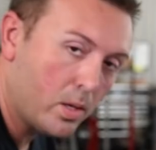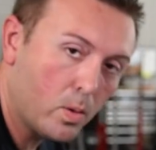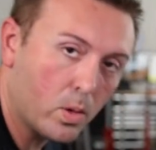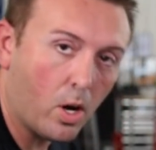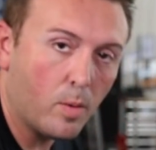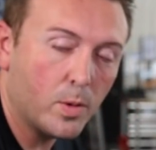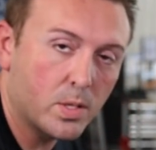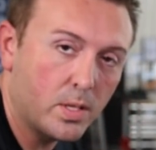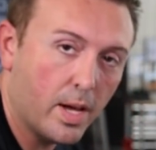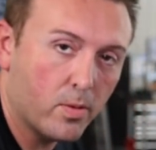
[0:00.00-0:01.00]
You would
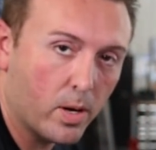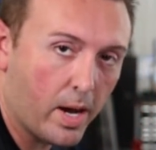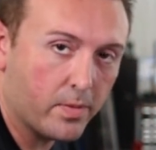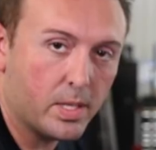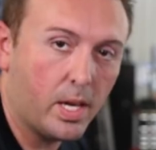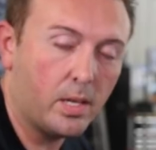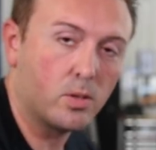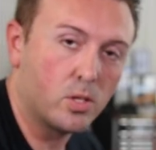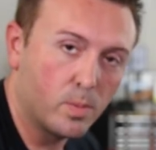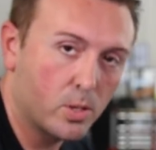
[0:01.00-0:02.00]
almost never have to take
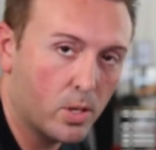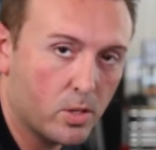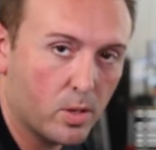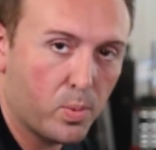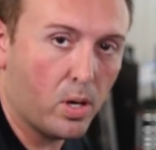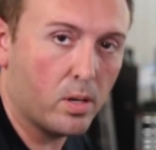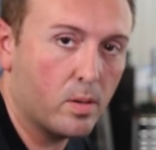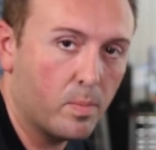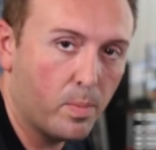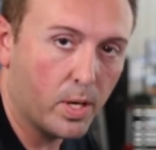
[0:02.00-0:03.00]
your supercharger
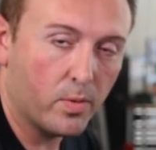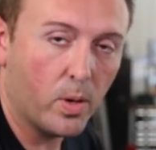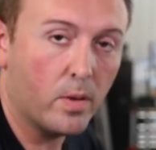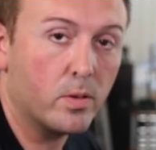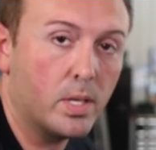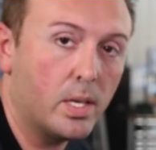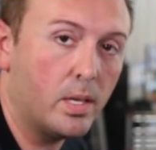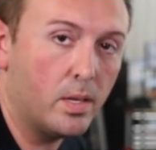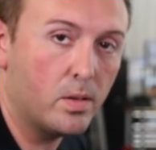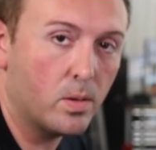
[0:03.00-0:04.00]
apart, but if you ever
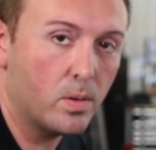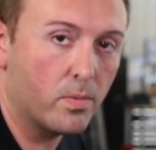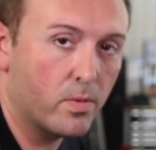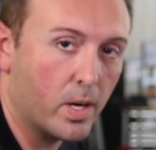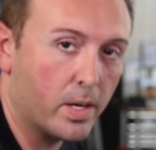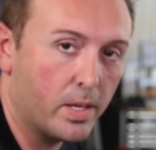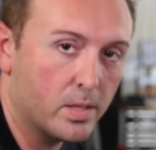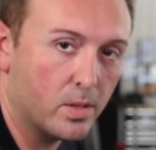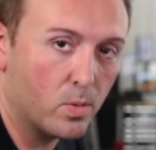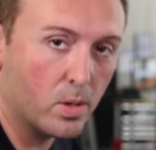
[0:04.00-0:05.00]
did need to, they're very
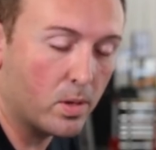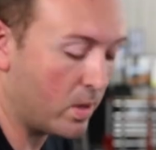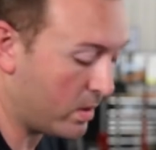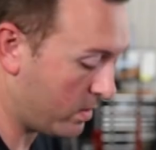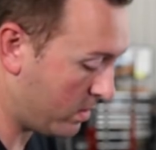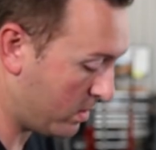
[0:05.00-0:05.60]
easy to work on.